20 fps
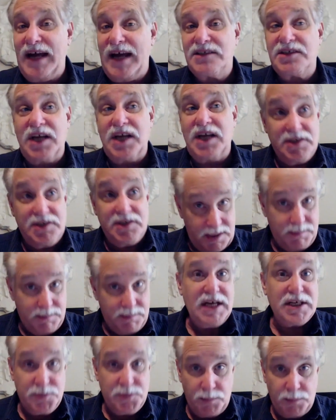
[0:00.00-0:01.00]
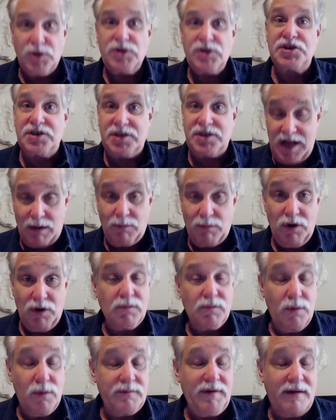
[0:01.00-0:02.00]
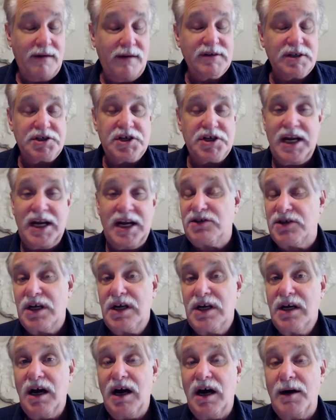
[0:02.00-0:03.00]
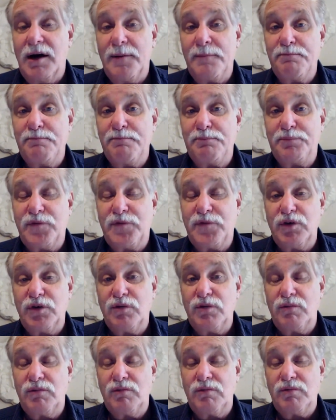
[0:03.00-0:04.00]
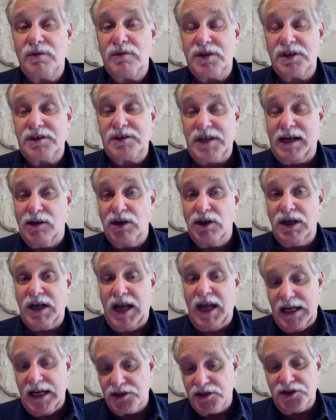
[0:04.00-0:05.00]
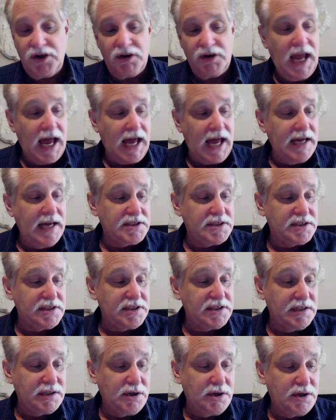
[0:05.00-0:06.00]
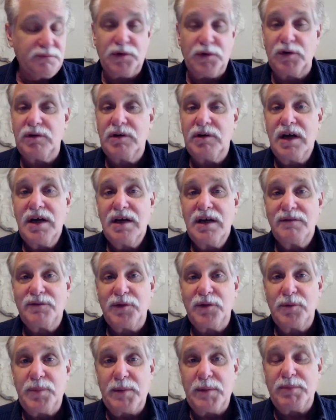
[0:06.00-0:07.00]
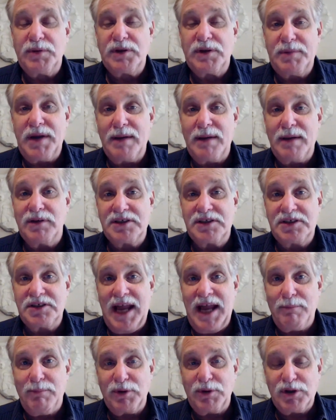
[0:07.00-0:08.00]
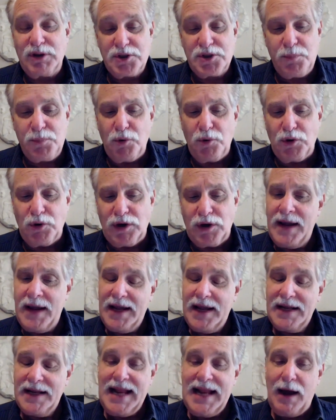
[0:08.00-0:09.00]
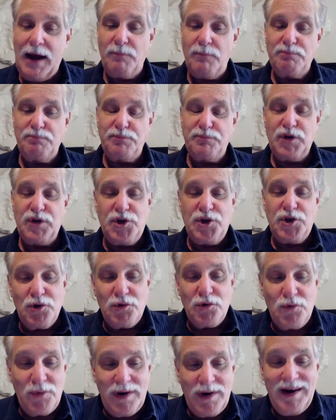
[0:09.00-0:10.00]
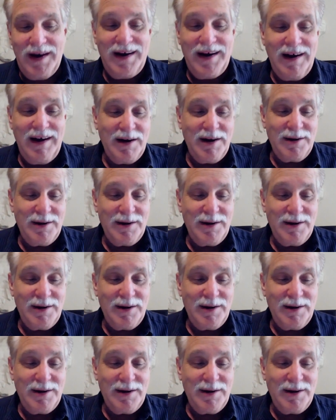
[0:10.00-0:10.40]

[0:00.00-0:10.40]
fans on CBS Sports Network will have a chance to take a look at it. So yeah, it's good for people to be able to sample the sport. Now you